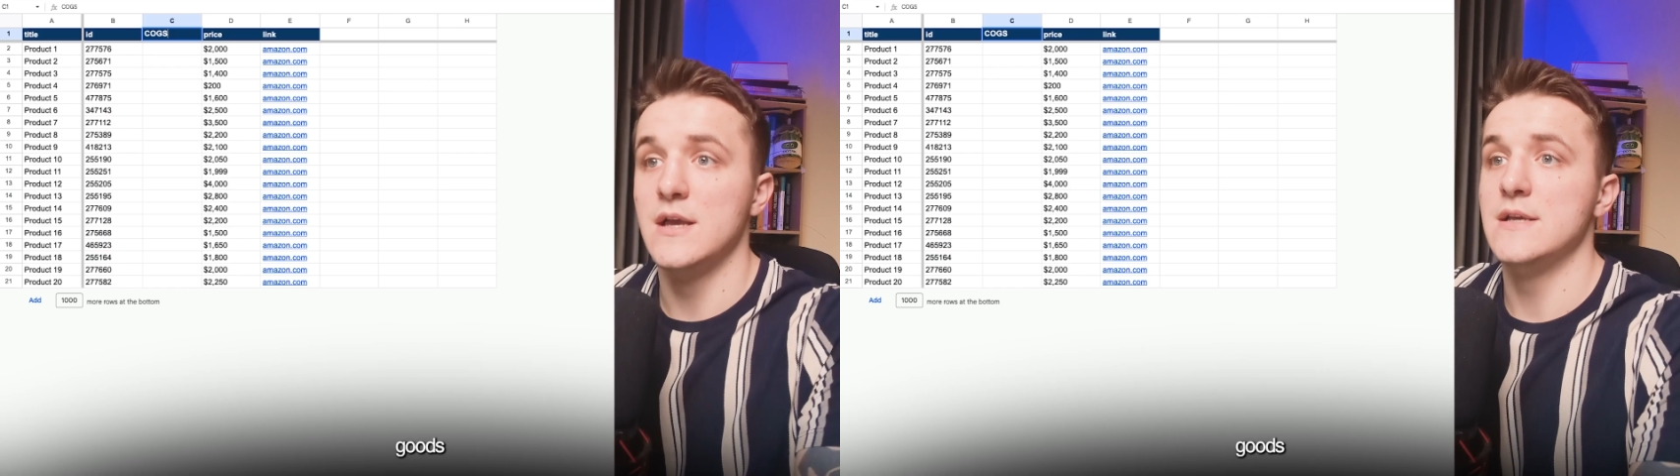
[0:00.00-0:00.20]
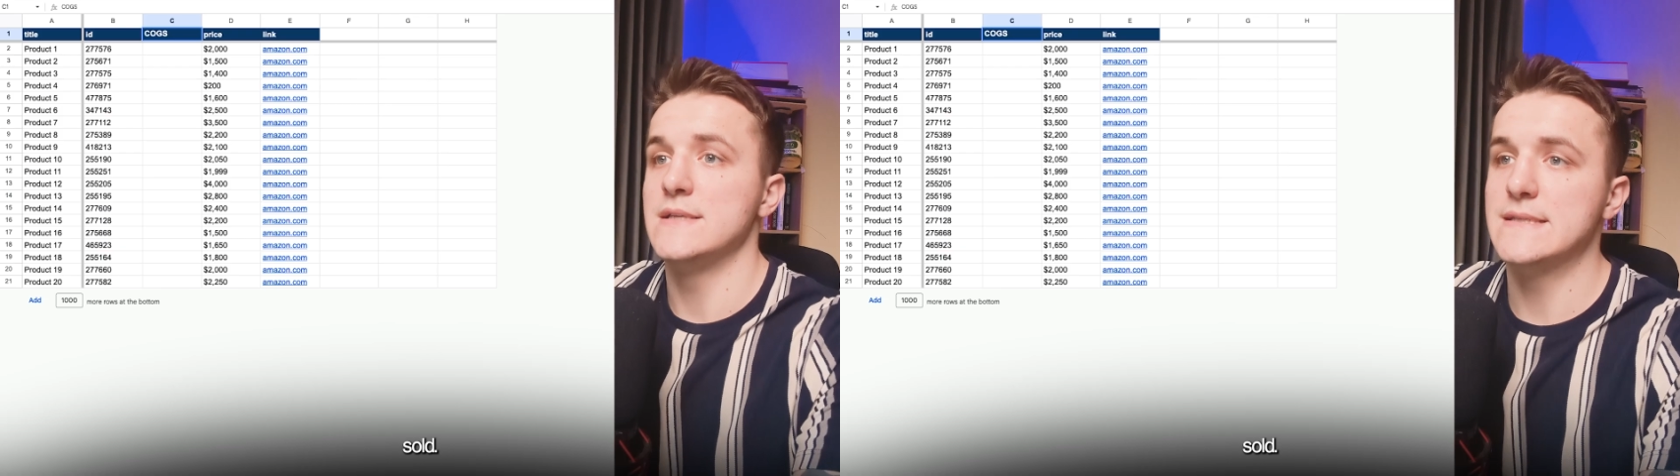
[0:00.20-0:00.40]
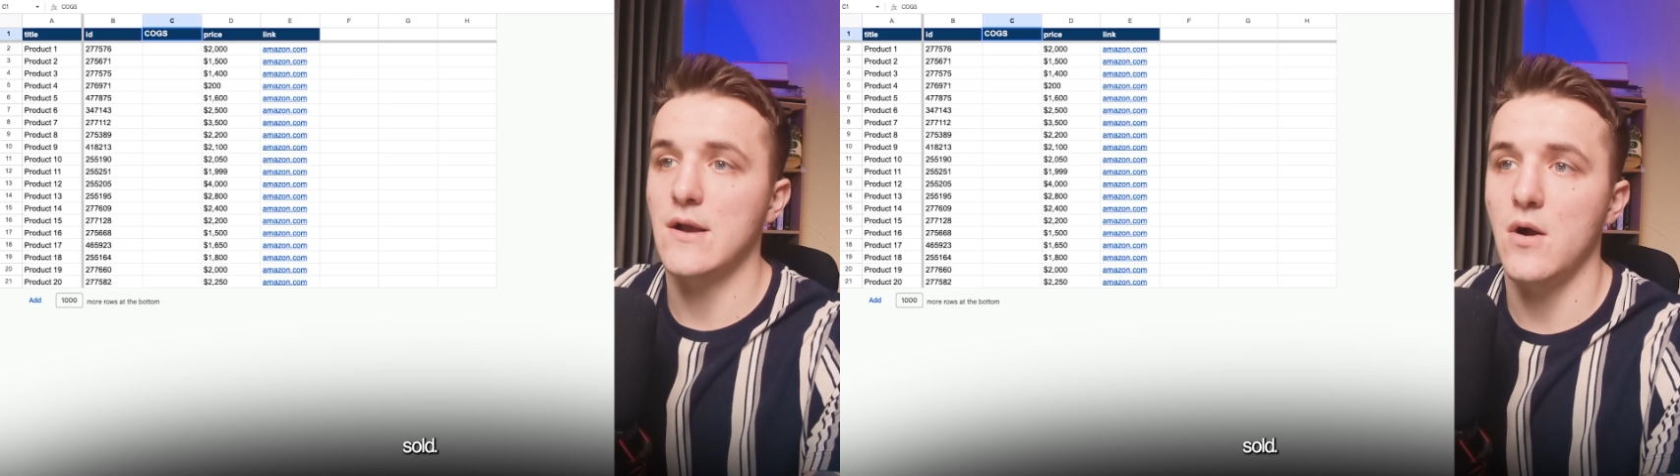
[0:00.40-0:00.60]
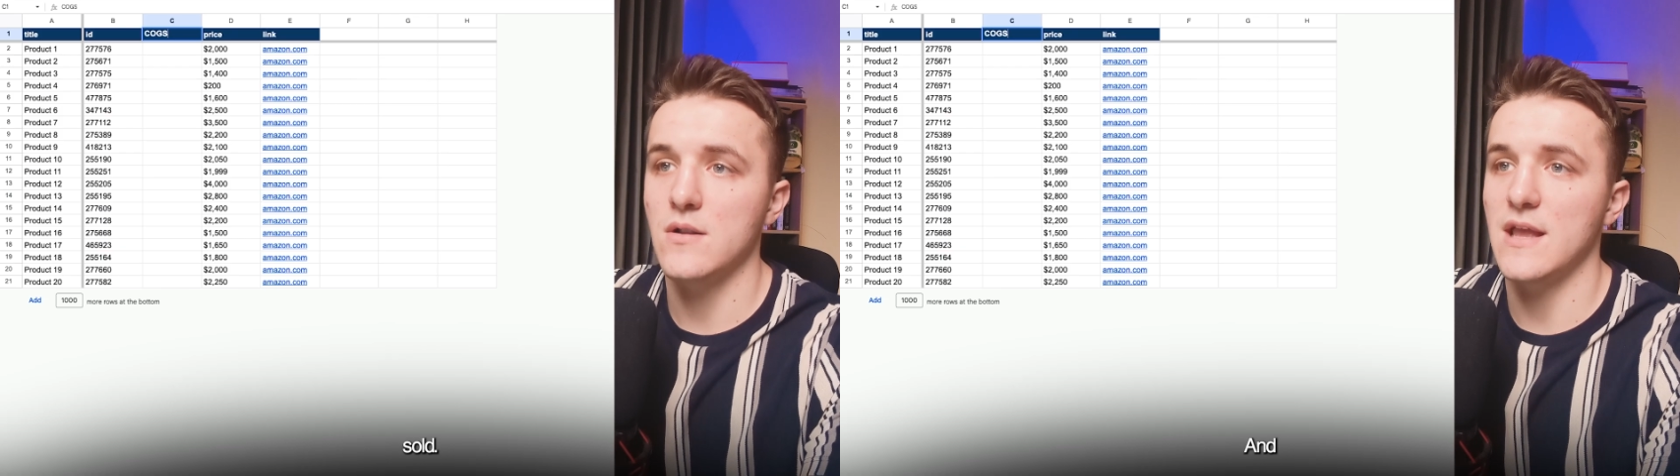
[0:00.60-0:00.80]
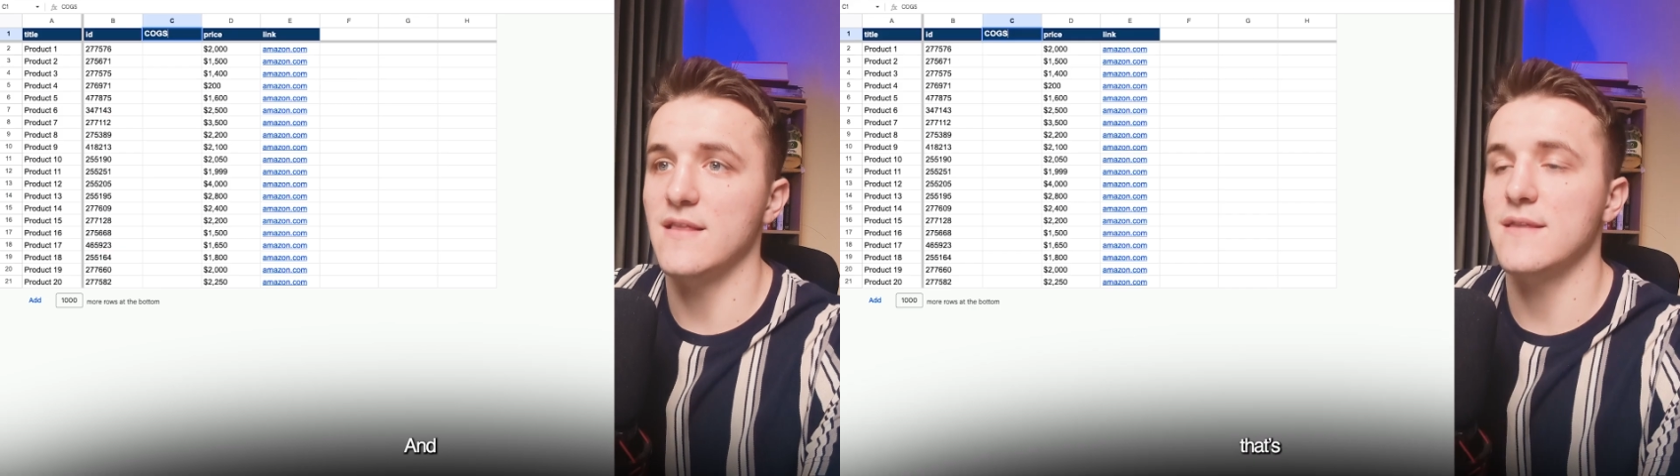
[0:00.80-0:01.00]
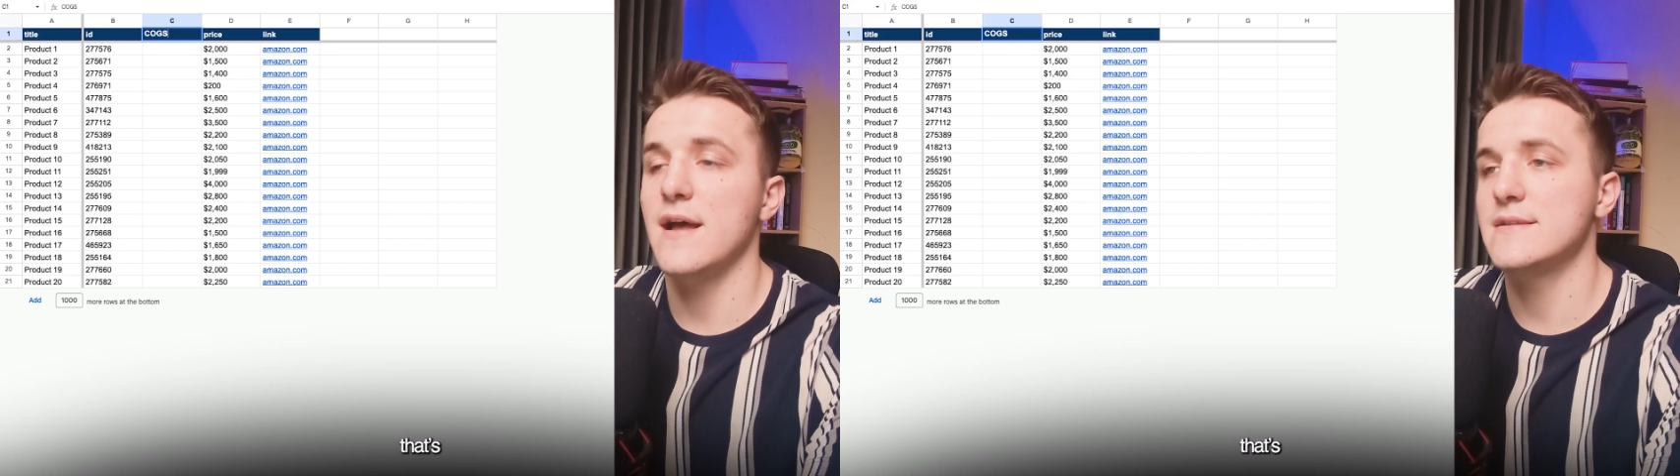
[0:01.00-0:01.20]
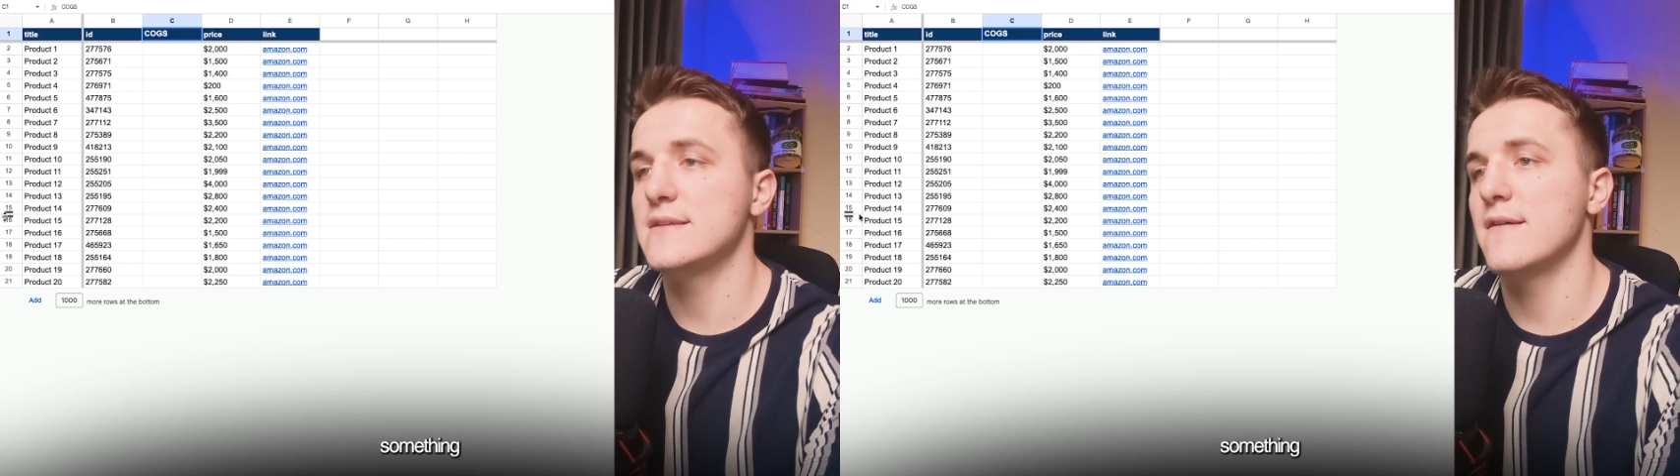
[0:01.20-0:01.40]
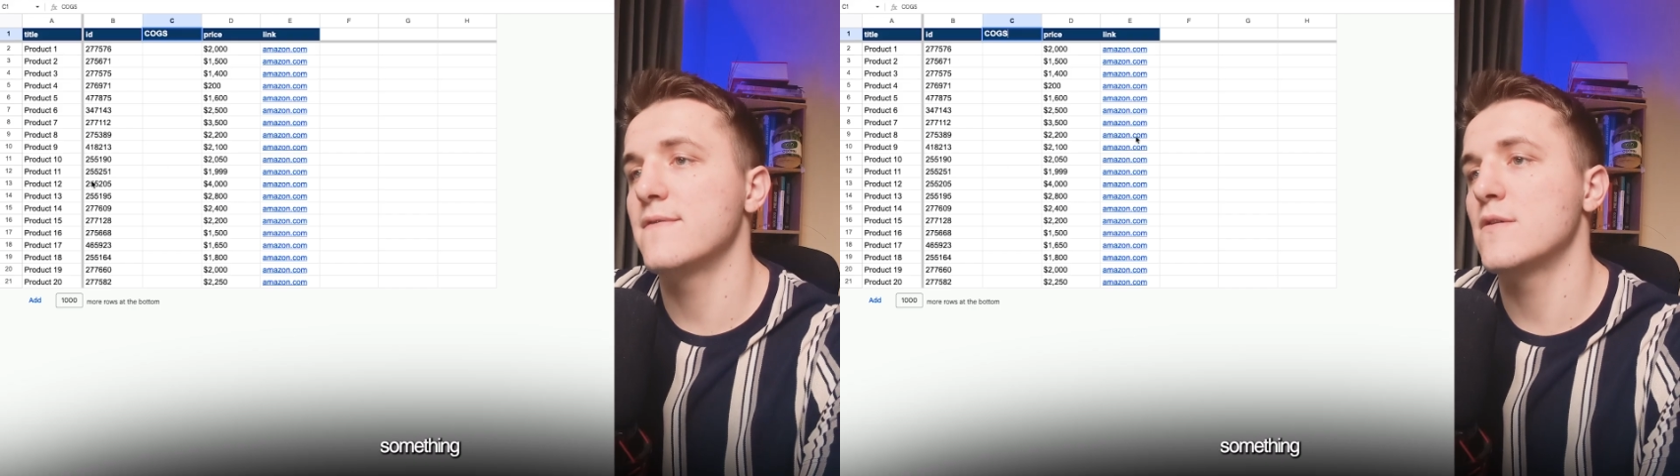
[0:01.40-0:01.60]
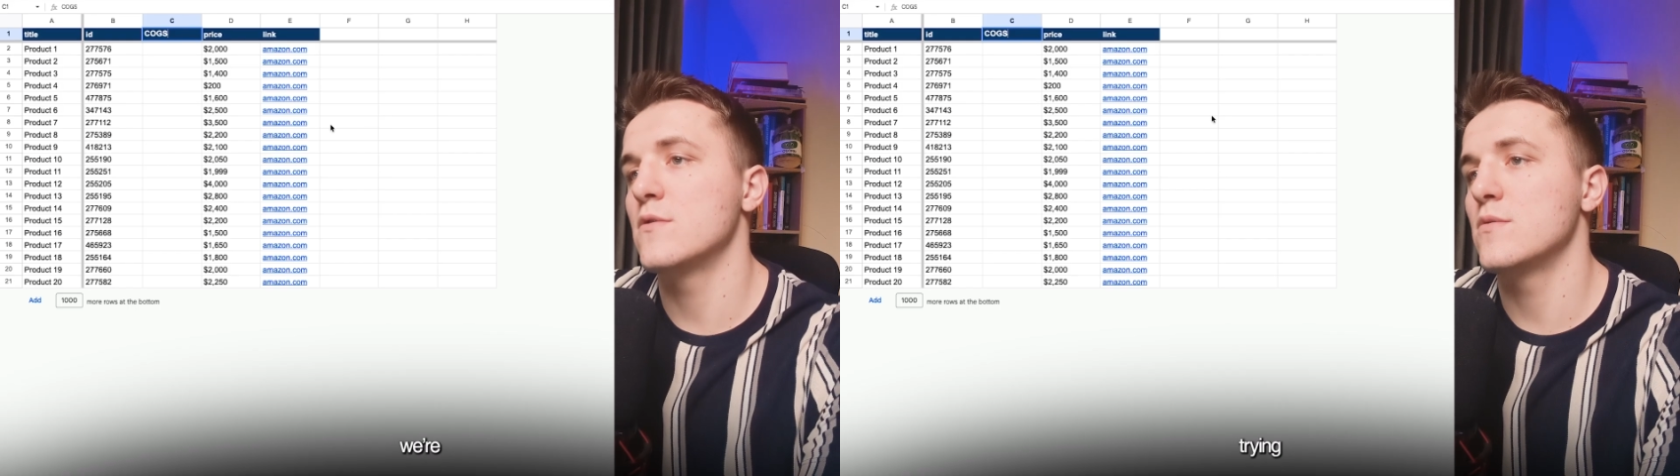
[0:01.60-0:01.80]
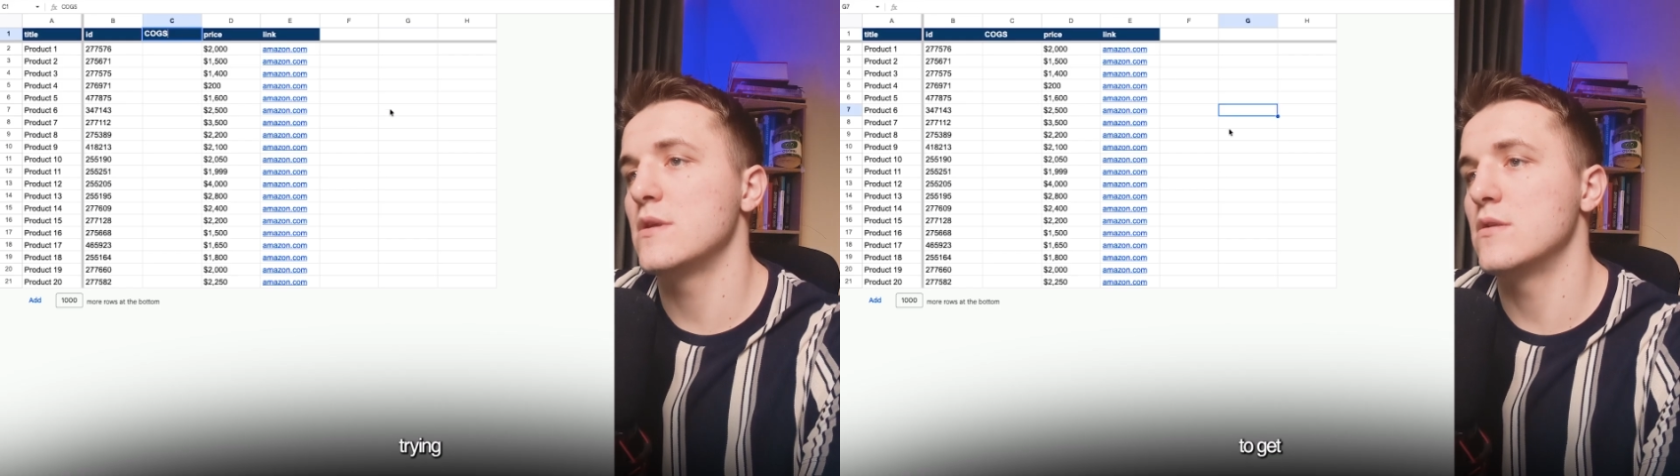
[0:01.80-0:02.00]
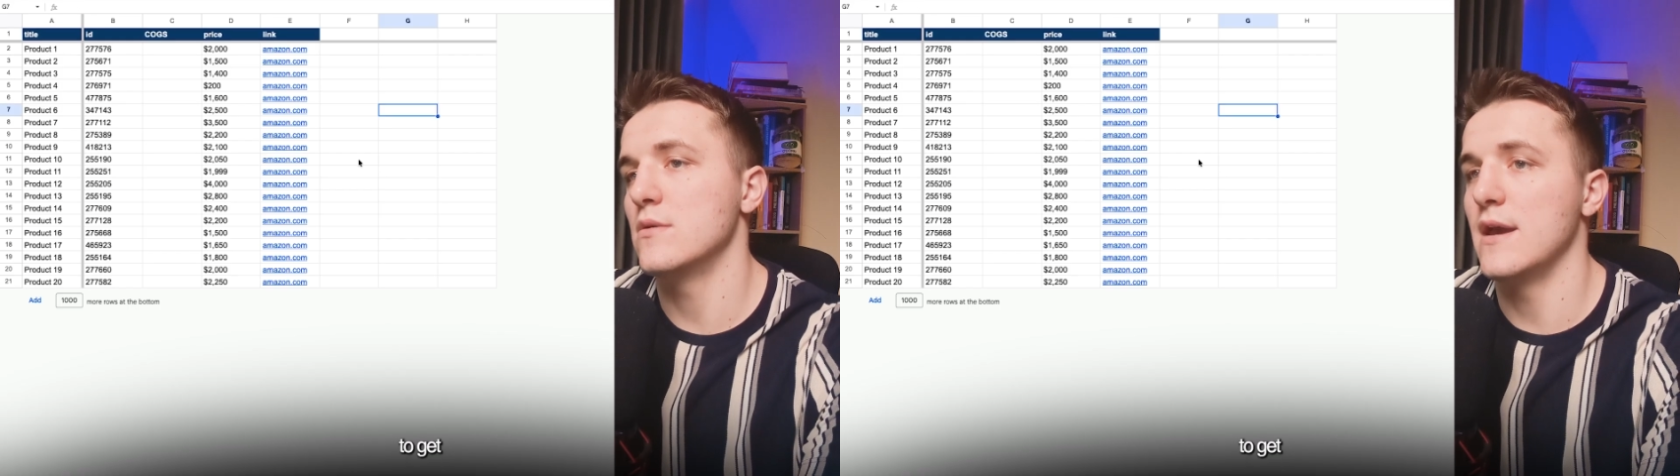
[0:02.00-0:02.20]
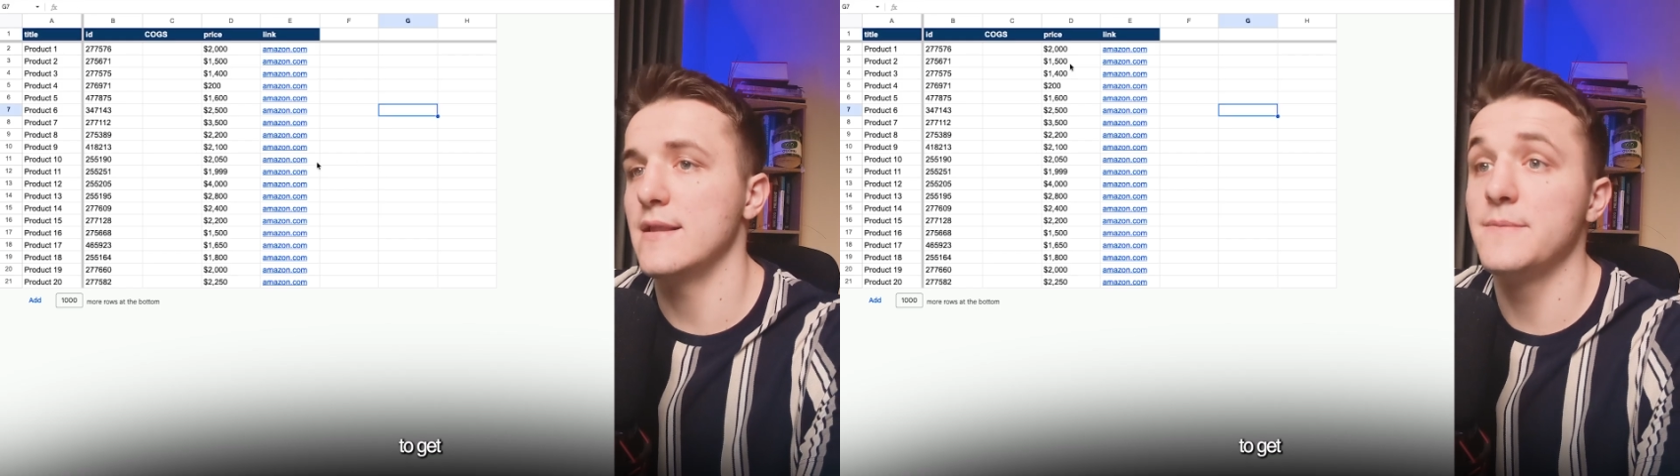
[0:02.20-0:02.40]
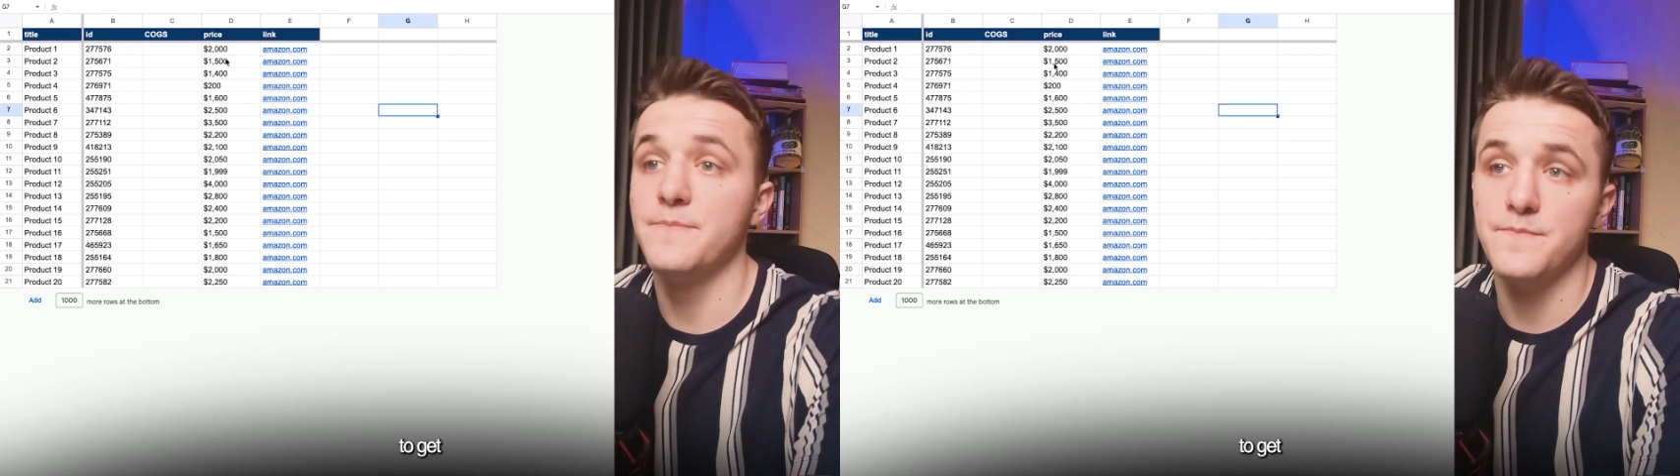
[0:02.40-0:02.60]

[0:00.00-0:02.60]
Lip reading: sold, and that's something what we need to get